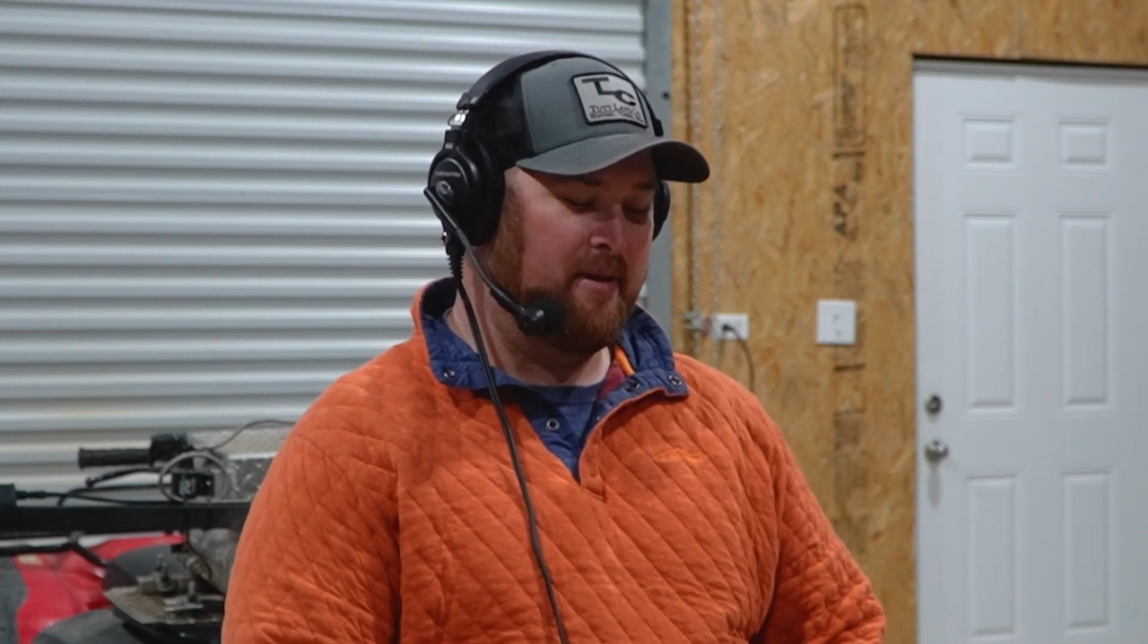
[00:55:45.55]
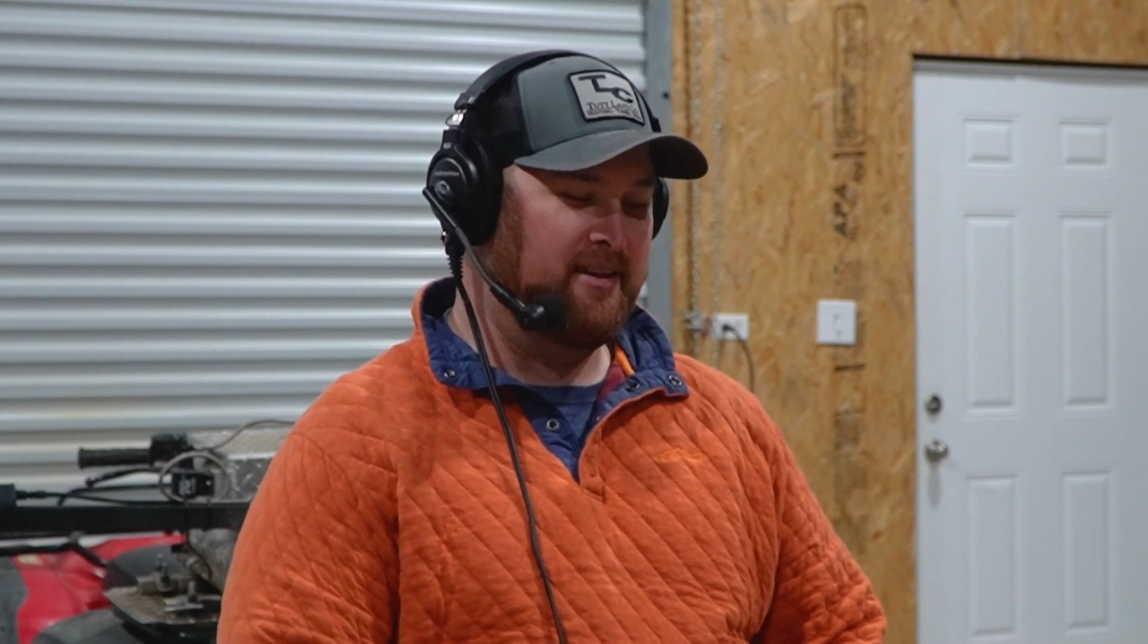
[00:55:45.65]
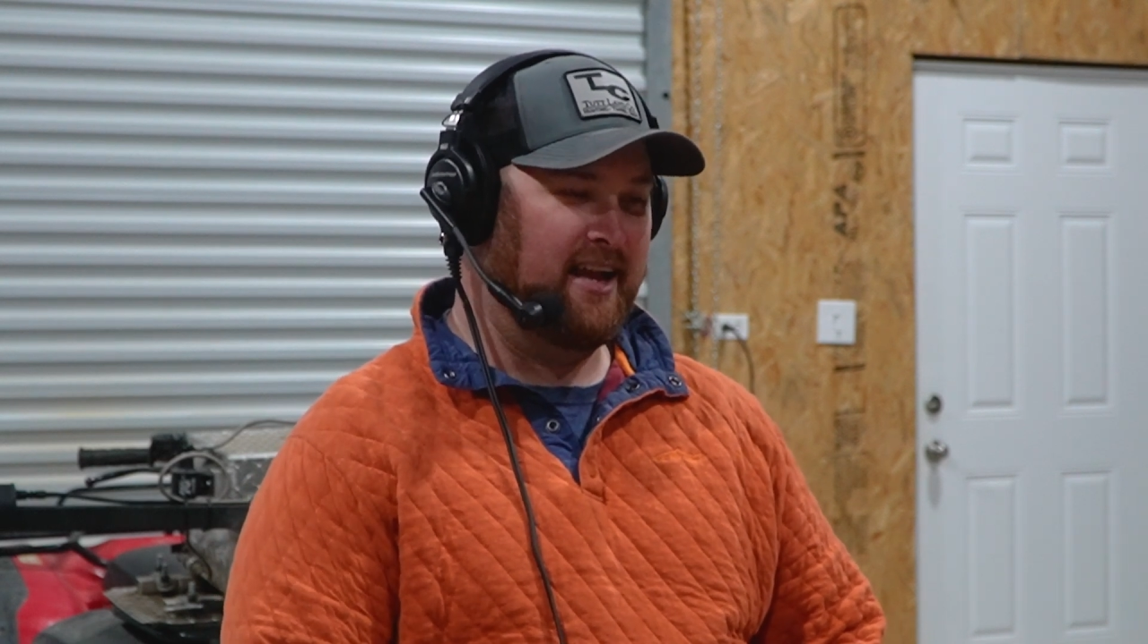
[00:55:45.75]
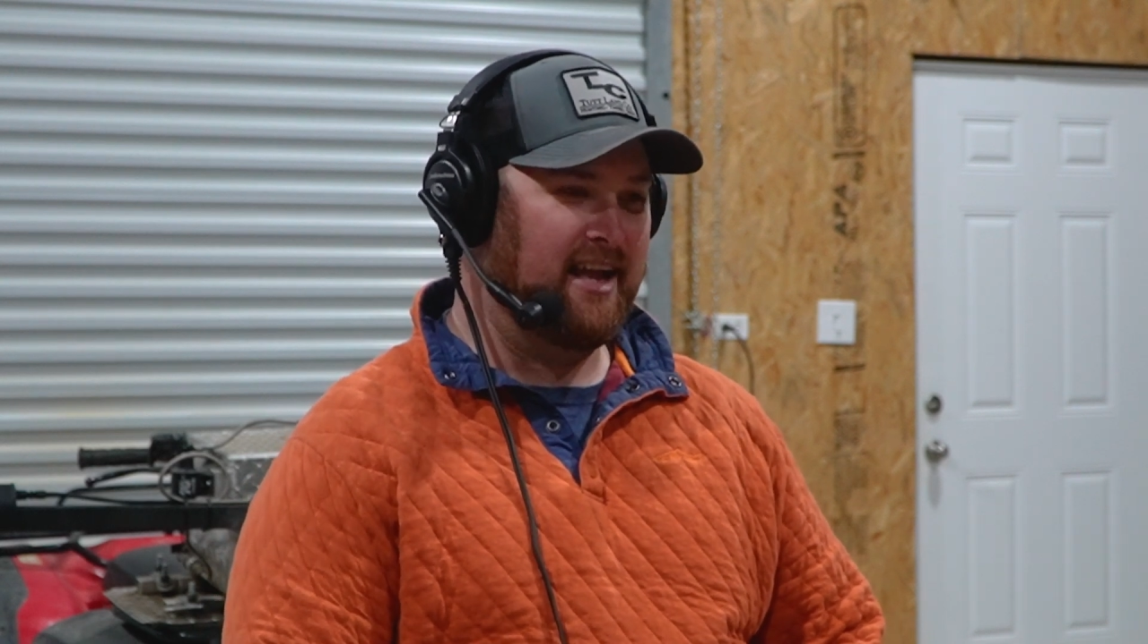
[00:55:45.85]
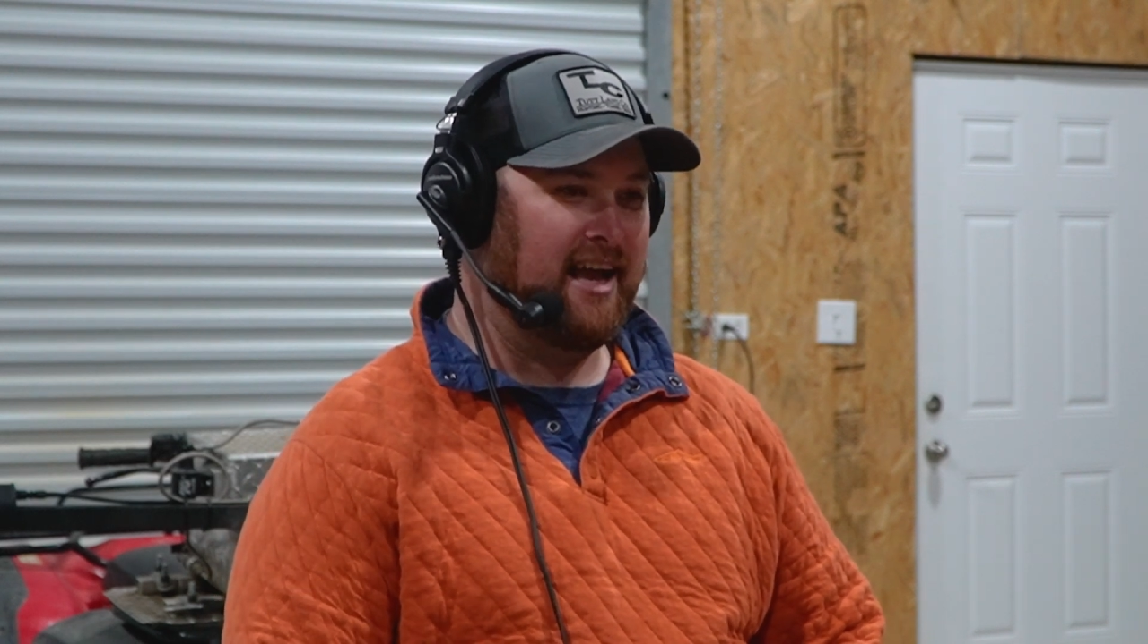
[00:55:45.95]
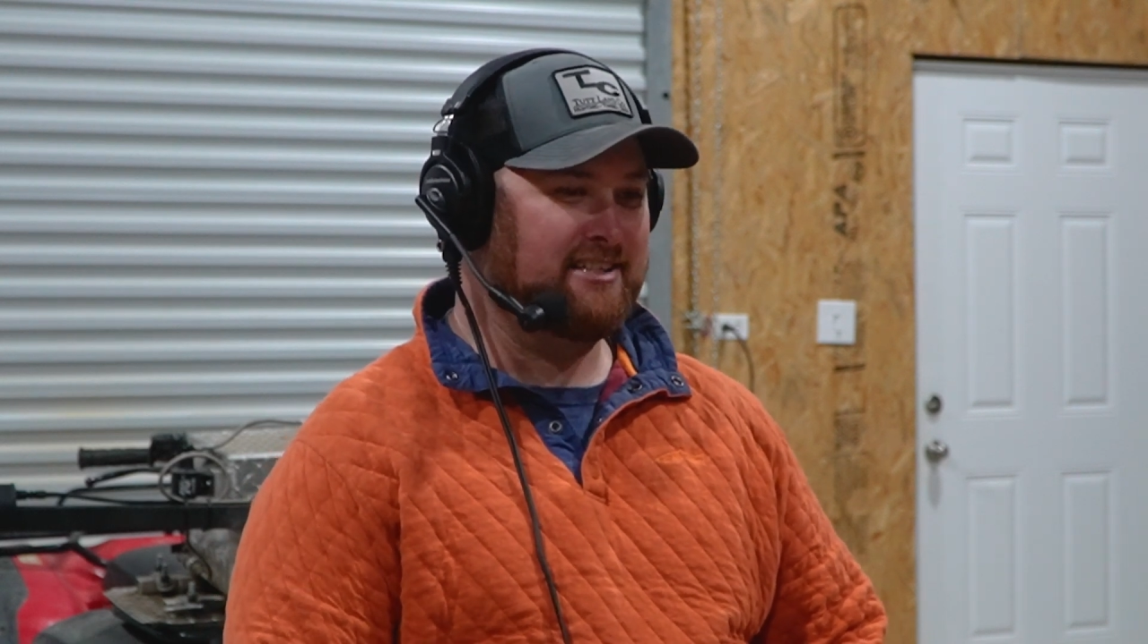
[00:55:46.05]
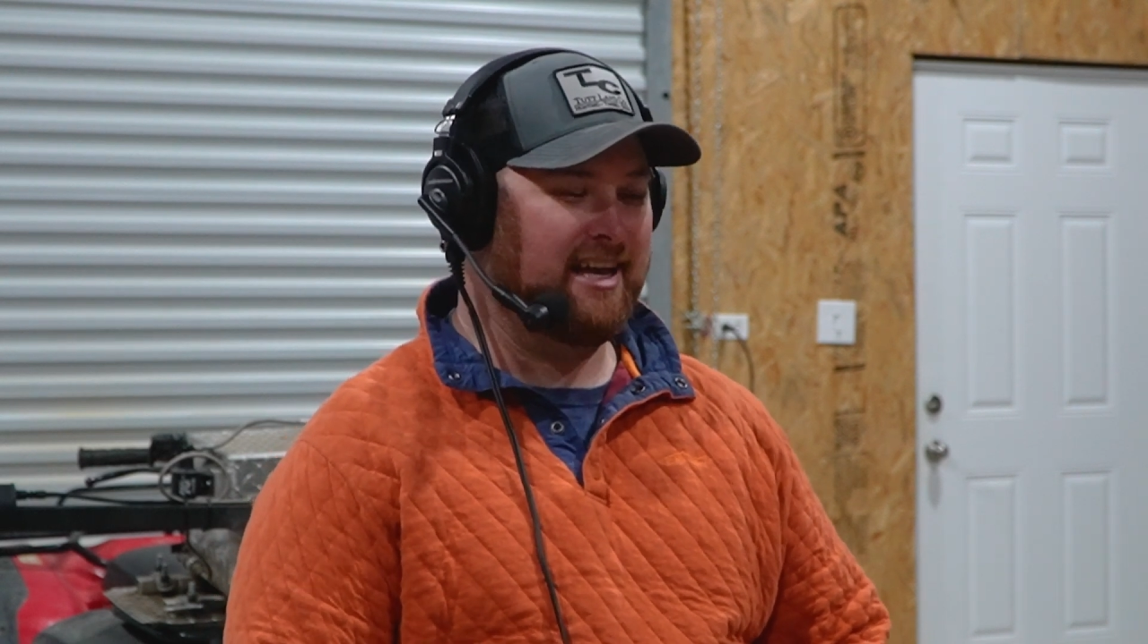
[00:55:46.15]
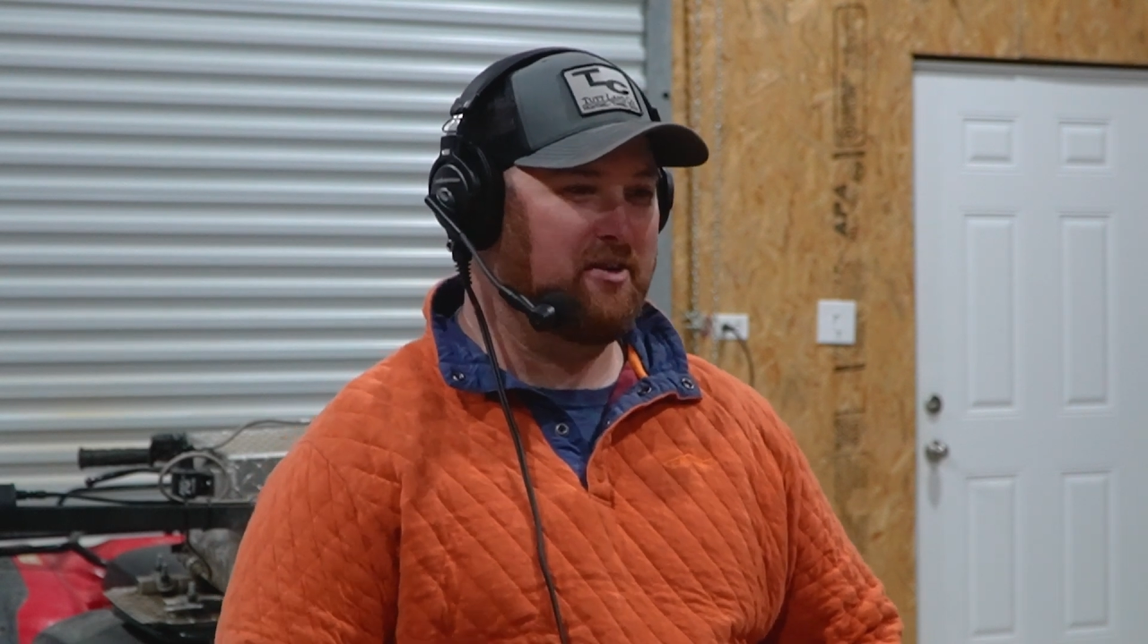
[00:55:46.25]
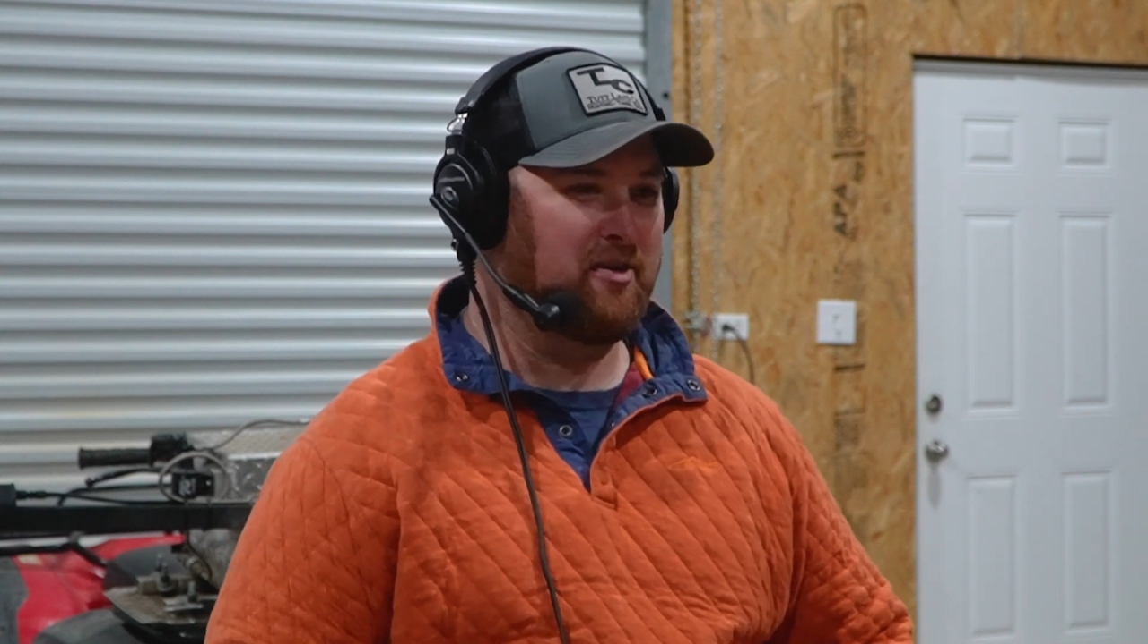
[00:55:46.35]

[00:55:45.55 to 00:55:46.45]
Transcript: that guy got on